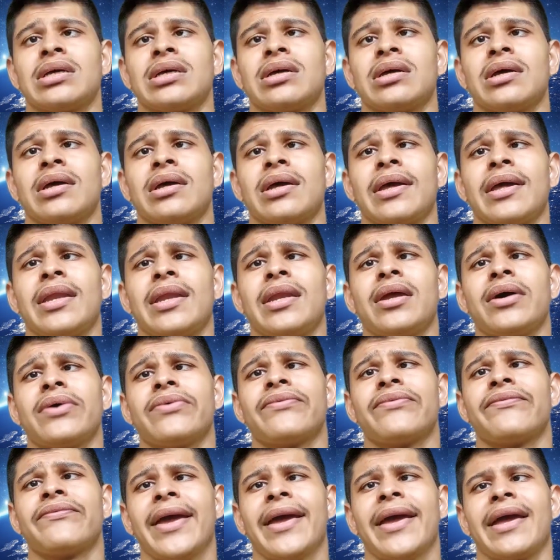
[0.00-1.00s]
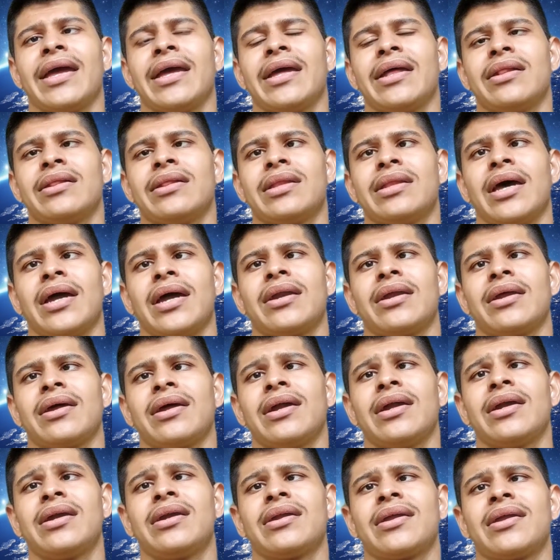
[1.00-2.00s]
in a way that
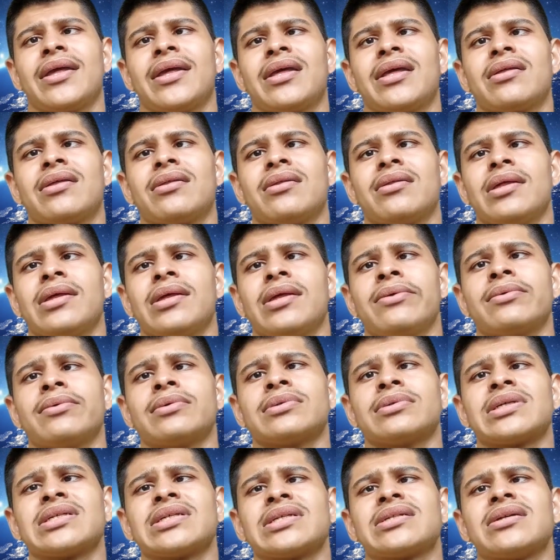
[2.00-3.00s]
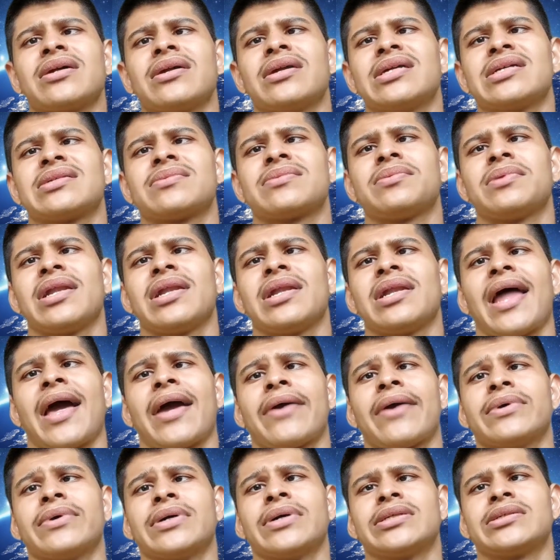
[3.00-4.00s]
it uses the display
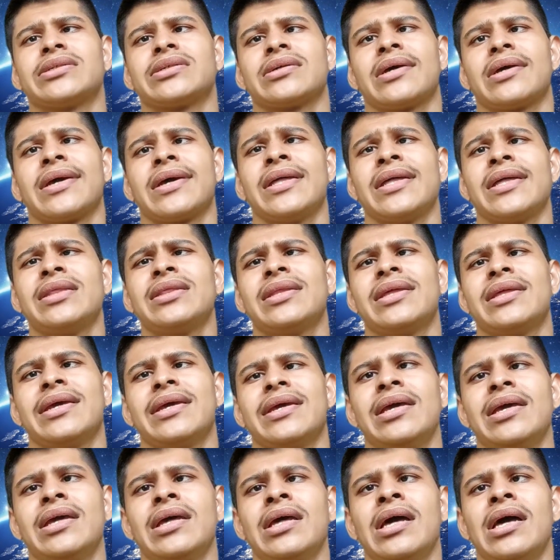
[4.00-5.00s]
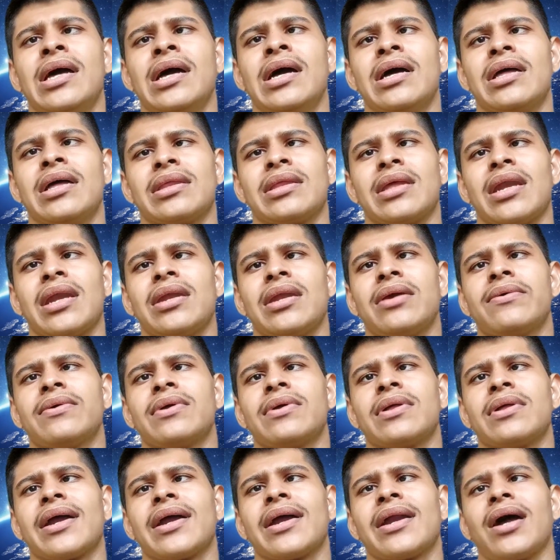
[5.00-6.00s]
language Hindi, then you will
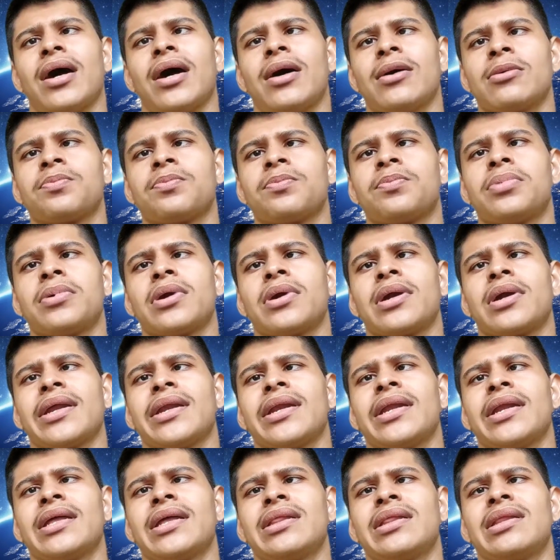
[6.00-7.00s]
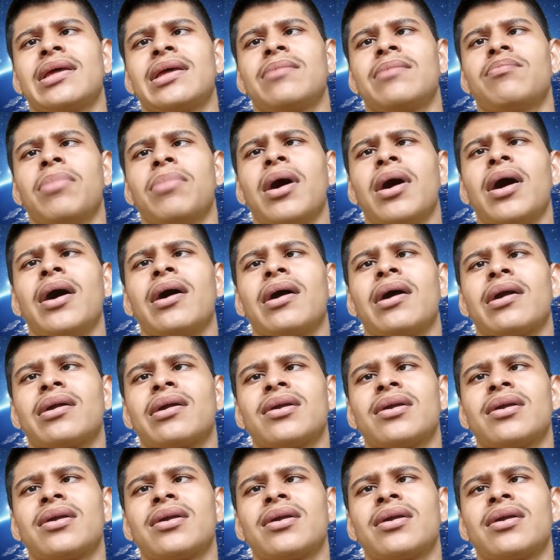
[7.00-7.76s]
get output in Hindi. But